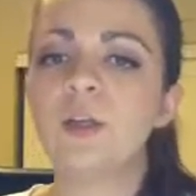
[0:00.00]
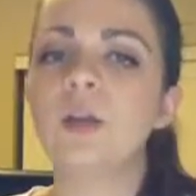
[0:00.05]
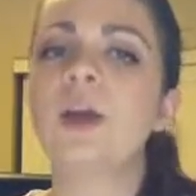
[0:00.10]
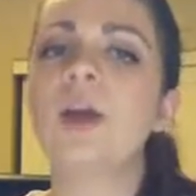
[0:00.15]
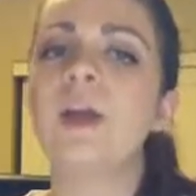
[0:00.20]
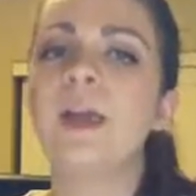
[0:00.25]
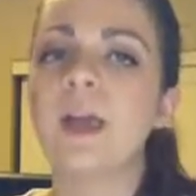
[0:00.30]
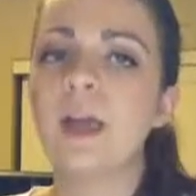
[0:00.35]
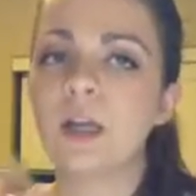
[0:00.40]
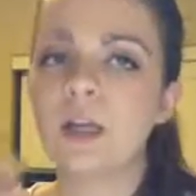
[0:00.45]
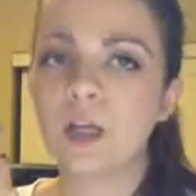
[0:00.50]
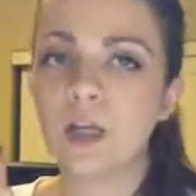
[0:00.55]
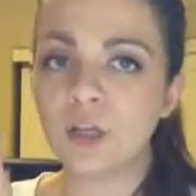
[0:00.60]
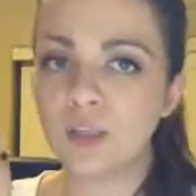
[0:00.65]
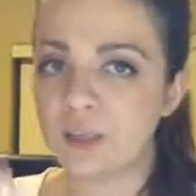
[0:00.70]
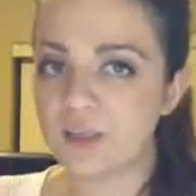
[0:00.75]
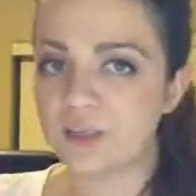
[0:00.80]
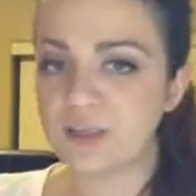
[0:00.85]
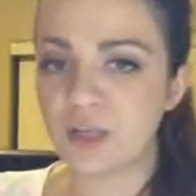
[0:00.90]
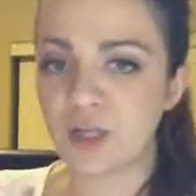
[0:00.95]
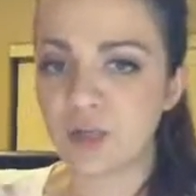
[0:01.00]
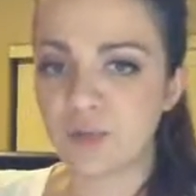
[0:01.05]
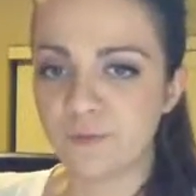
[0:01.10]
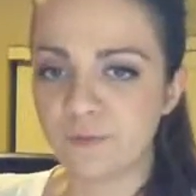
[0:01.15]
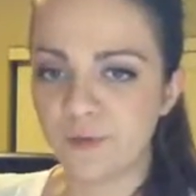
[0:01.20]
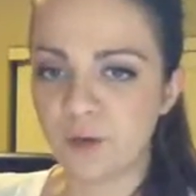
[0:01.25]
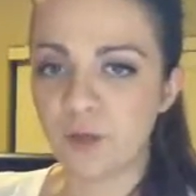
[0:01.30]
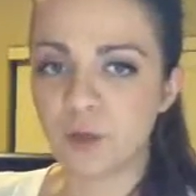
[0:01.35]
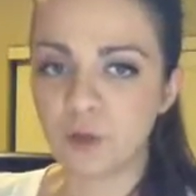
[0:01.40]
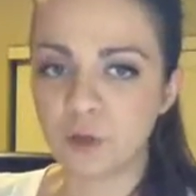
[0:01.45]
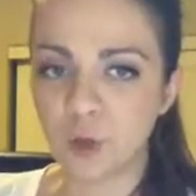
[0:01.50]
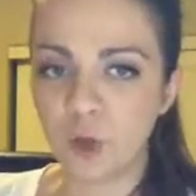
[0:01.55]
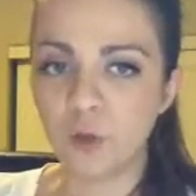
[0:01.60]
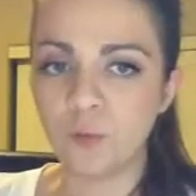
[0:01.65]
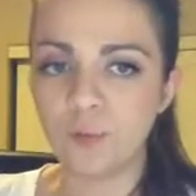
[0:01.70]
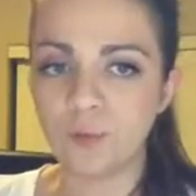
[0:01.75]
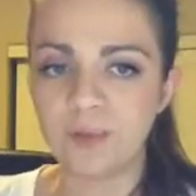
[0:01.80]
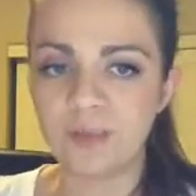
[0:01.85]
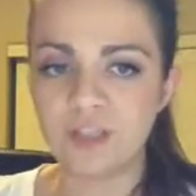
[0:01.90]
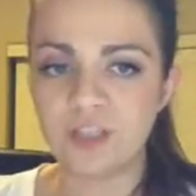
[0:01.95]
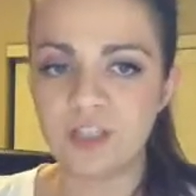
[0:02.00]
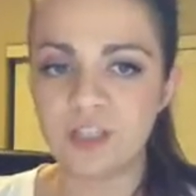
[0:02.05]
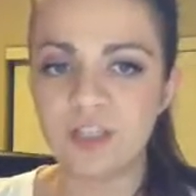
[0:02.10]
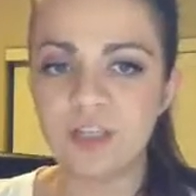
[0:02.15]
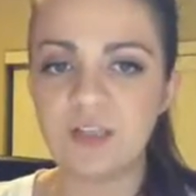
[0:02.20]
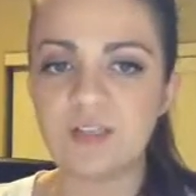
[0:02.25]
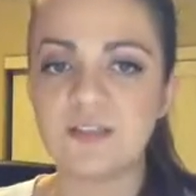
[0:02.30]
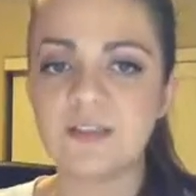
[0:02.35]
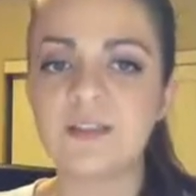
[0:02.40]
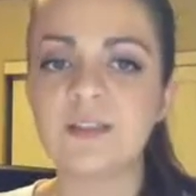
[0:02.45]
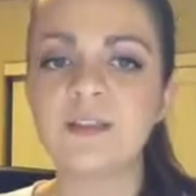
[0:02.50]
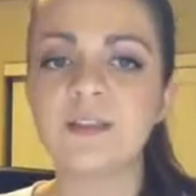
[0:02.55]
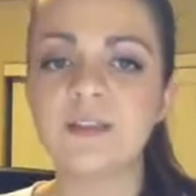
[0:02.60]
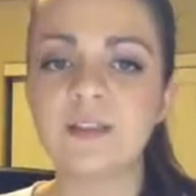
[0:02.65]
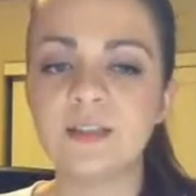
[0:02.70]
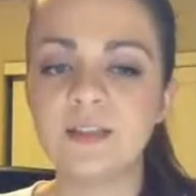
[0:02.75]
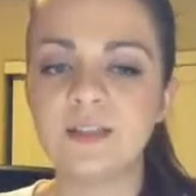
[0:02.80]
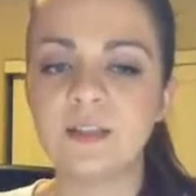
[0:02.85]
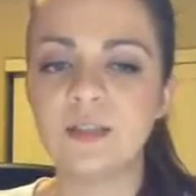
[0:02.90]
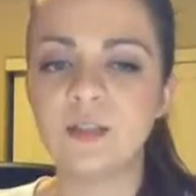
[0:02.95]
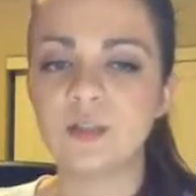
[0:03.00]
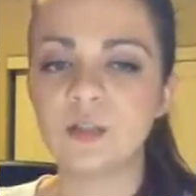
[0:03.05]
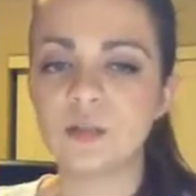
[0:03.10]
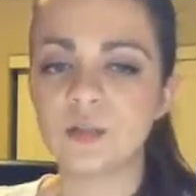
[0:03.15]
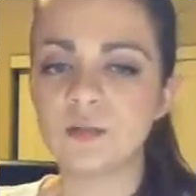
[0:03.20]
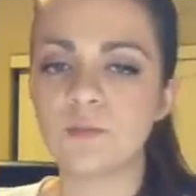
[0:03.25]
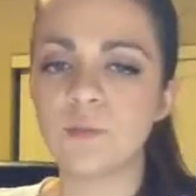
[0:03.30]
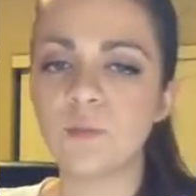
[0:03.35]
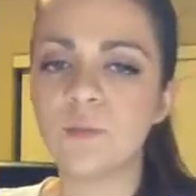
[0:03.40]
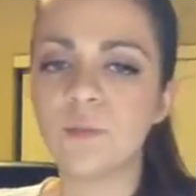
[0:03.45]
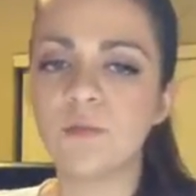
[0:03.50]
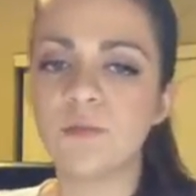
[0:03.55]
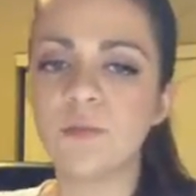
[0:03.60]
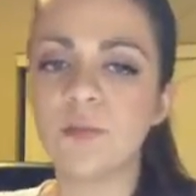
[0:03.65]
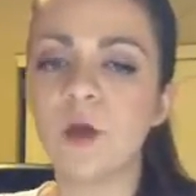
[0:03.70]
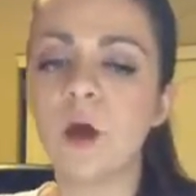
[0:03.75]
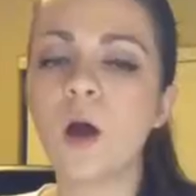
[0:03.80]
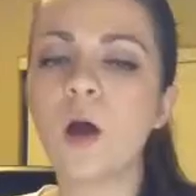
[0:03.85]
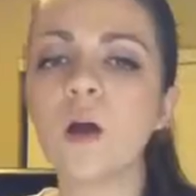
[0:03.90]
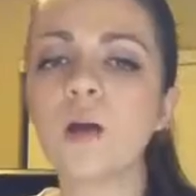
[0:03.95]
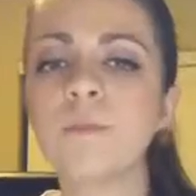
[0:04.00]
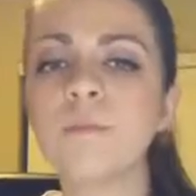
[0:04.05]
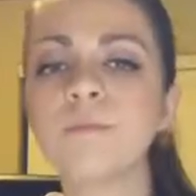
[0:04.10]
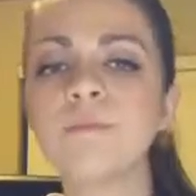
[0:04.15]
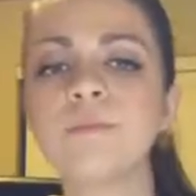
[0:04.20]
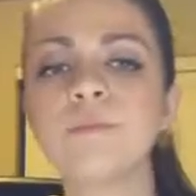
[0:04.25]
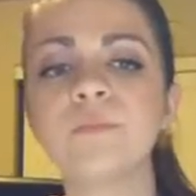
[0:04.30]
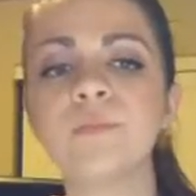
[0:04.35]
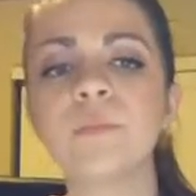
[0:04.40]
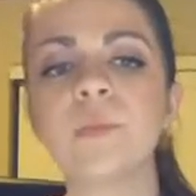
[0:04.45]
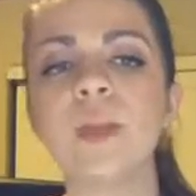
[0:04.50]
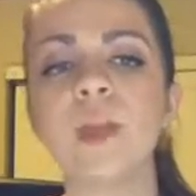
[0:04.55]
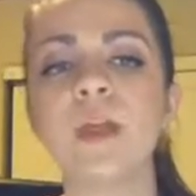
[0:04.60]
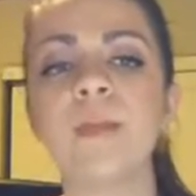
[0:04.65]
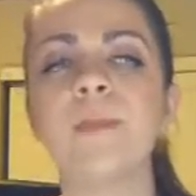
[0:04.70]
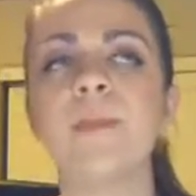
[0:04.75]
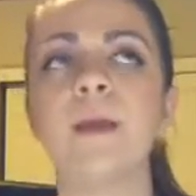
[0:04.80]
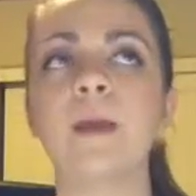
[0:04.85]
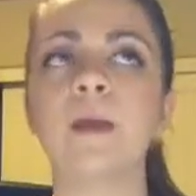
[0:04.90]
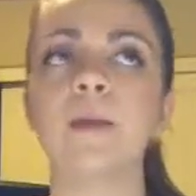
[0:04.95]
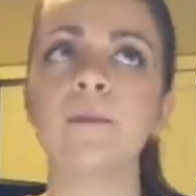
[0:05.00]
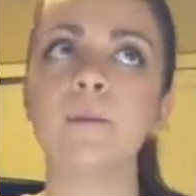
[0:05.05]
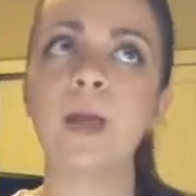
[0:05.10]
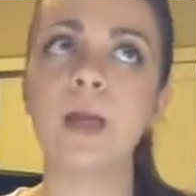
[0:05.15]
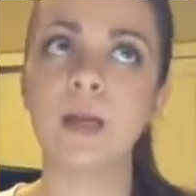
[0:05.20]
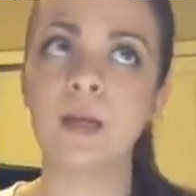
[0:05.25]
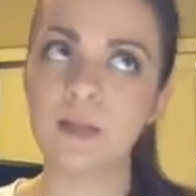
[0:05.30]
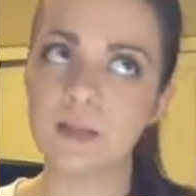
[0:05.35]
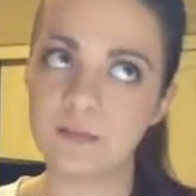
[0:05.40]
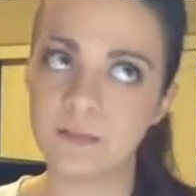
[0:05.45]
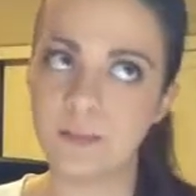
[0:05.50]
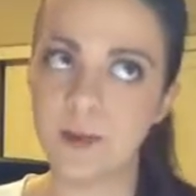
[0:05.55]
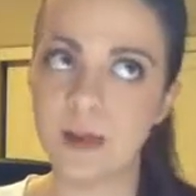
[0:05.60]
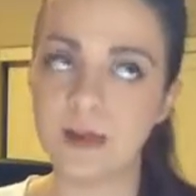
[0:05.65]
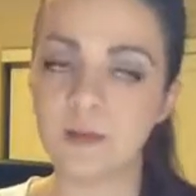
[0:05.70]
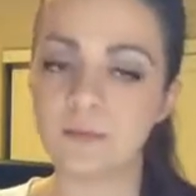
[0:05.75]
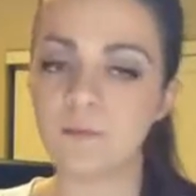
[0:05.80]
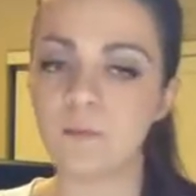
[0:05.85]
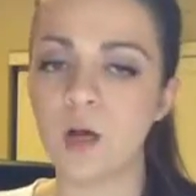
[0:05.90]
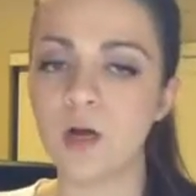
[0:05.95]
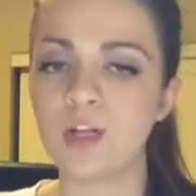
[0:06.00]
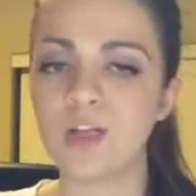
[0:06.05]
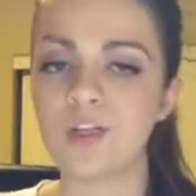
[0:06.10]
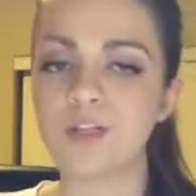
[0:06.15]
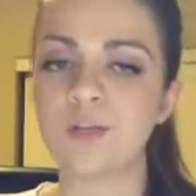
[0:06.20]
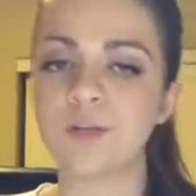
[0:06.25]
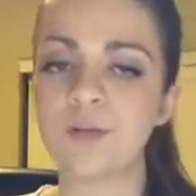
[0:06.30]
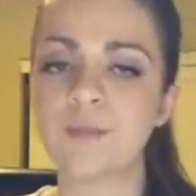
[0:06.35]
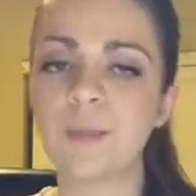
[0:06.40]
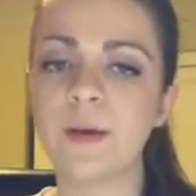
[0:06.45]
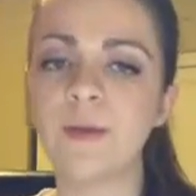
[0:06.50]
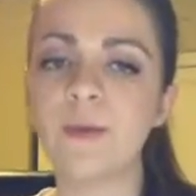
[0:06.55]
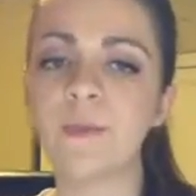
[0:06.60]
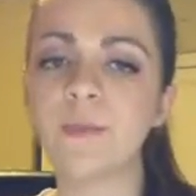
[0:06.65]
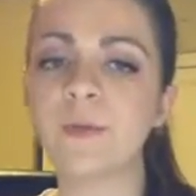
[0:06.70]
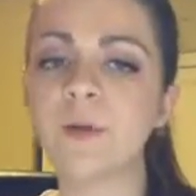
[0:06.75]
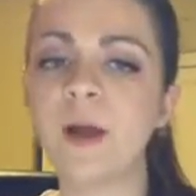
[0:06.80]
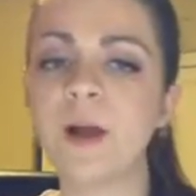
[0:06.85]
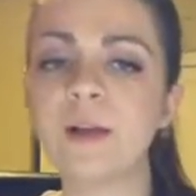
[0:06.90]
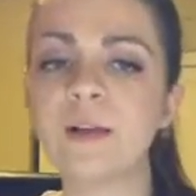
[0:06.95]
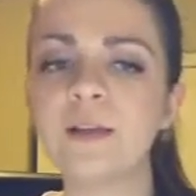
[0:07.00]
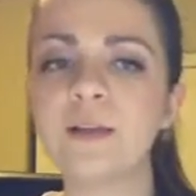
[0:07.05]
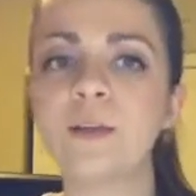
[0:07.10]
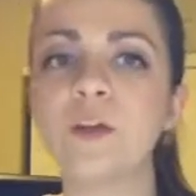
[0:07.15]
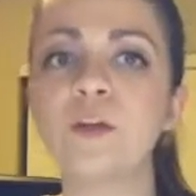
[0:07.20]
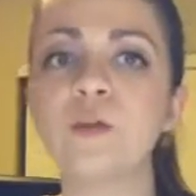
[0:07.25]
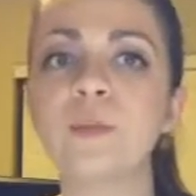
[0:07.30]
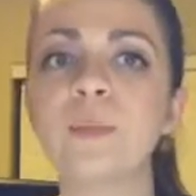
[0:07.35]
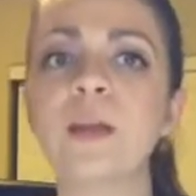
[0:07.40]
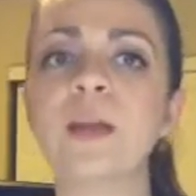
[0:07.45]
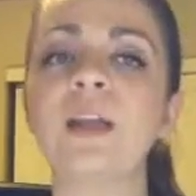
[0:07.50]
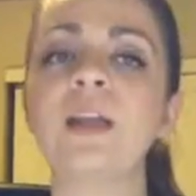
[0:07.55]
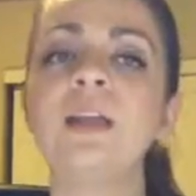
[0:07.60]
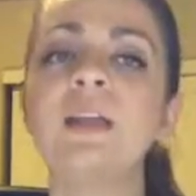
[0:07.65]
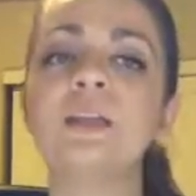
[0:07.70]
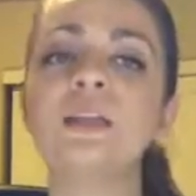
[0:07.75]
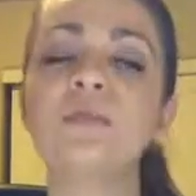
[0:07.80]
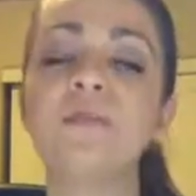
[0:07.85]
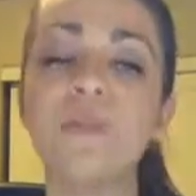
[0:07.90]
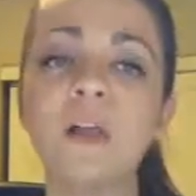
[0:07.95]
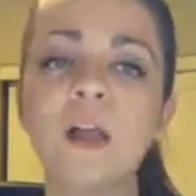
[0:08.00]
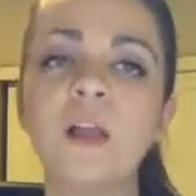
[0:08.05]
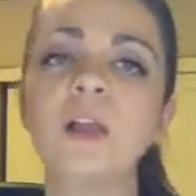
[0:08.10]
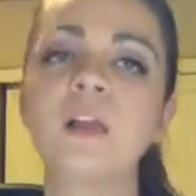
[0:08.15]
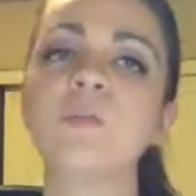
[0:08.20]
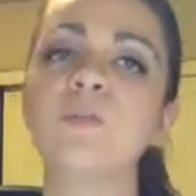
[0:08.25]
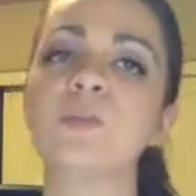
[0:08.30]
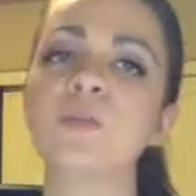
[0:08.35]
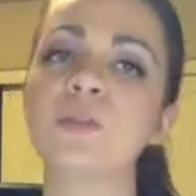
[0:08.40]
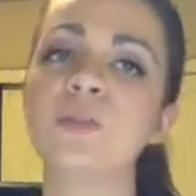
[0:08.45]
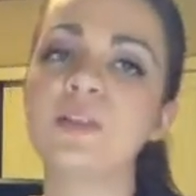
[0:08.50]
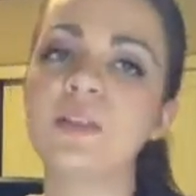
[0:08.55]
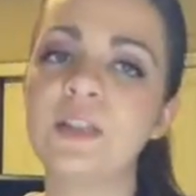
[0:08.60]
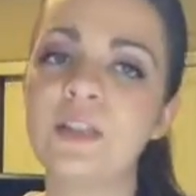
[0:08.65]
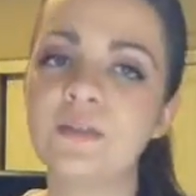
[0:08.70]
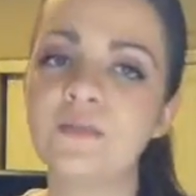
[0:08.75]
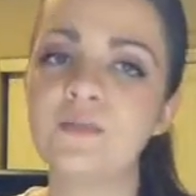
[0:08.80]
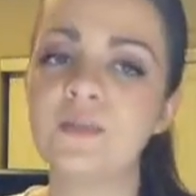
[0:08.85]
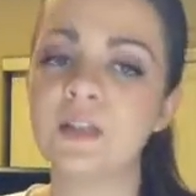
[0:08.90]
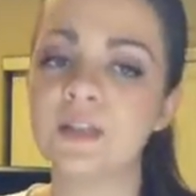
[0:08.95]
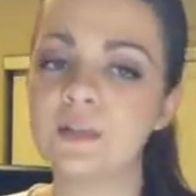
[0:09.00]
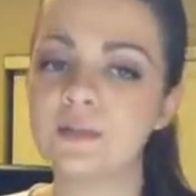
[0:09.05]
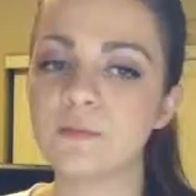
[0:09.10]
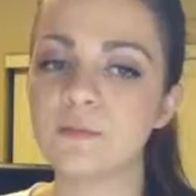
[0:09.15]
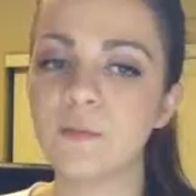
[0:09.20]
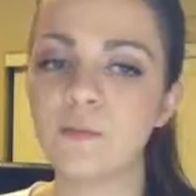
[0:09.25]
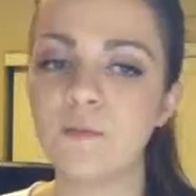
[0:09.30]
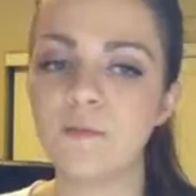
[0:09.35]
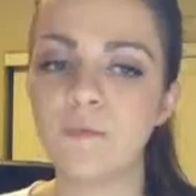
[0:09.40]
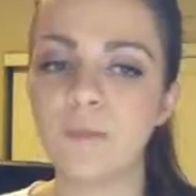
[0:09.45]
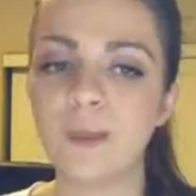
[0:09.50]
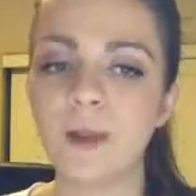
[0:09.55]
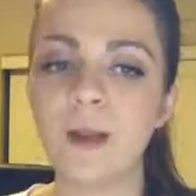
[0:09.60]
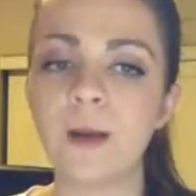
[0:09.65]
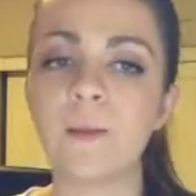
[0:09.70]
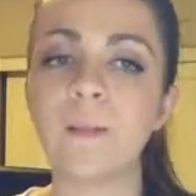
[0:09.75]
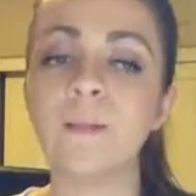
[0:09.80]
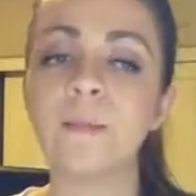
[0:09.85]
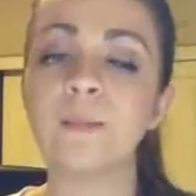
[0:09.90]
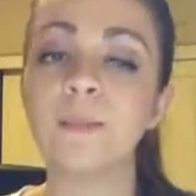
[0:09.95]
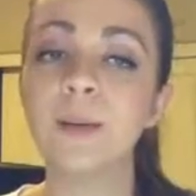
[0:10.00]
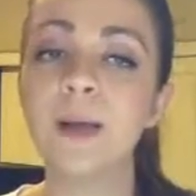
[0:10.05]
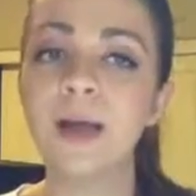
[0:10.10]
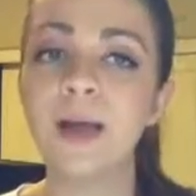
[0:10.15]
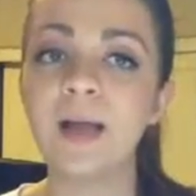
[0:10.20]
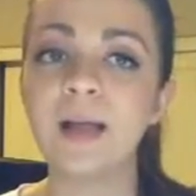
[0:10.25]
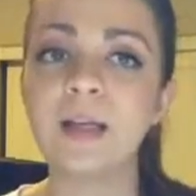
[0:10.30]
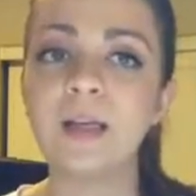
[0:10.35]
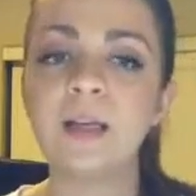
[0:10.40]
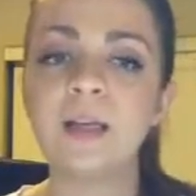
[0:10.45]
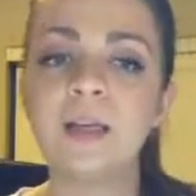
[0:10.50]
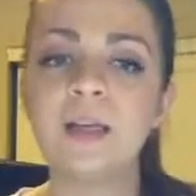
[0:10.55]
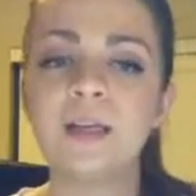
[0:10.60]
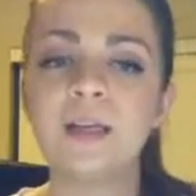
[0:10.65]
again, let's say your frontal lobe initiates this decision to move the arm, and the command is monitored by the parietal lobe, and it's felt and perceived as movement. But